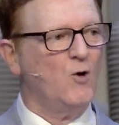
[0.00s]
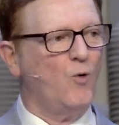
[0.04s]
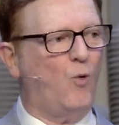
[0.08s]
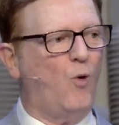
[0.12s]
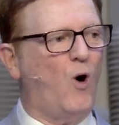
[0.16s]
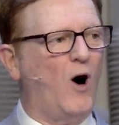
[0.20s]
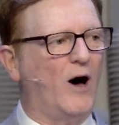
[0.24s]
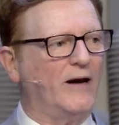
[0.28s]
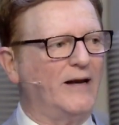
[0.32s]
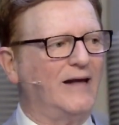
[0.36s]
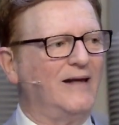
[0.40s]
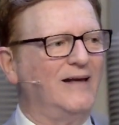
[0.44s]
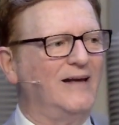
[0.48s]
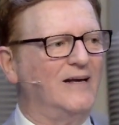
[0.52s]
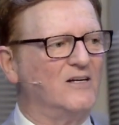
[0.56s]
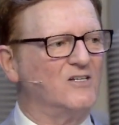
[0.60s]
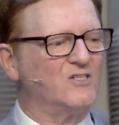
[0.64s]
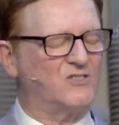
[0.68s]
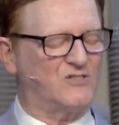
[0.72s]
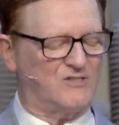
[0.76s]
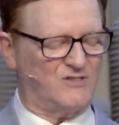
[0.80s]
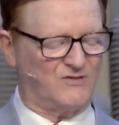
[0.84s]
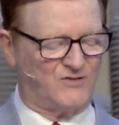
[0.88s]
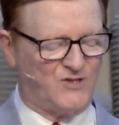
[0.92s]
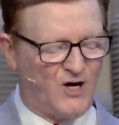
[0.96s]
What
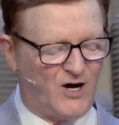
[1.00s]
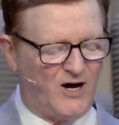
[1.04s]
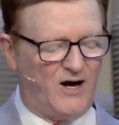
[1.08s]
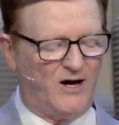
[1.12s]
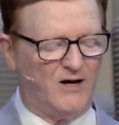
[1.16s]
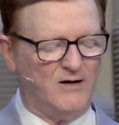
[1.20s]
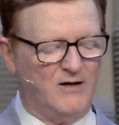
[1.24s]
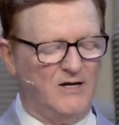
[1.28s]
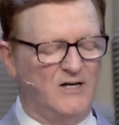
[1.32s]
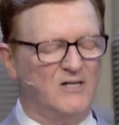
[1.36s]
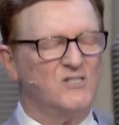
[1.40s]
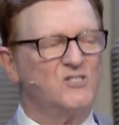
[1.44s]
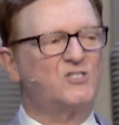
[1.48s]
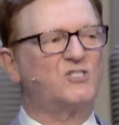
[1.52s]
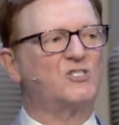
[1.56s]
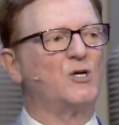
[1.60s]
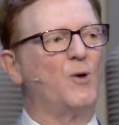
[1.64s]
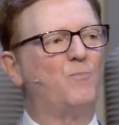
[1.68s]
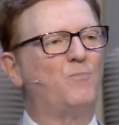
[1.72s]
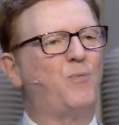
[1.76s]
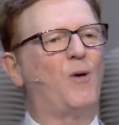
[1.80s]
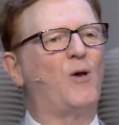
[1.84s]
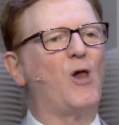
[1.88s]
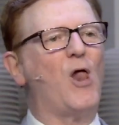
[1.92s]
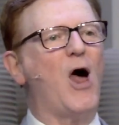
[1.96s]
is the
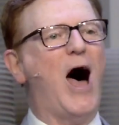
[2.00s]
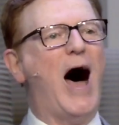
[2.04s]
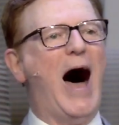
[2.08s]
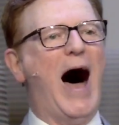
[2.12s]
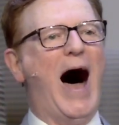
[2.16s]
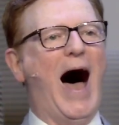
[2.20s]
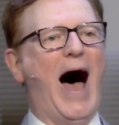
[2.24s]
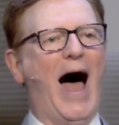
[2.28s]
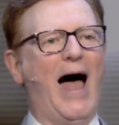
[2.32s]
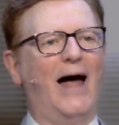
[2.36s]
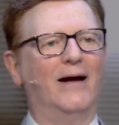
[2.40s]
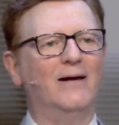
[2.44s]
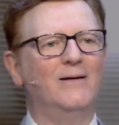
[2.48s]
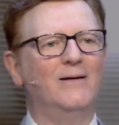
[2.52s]
supply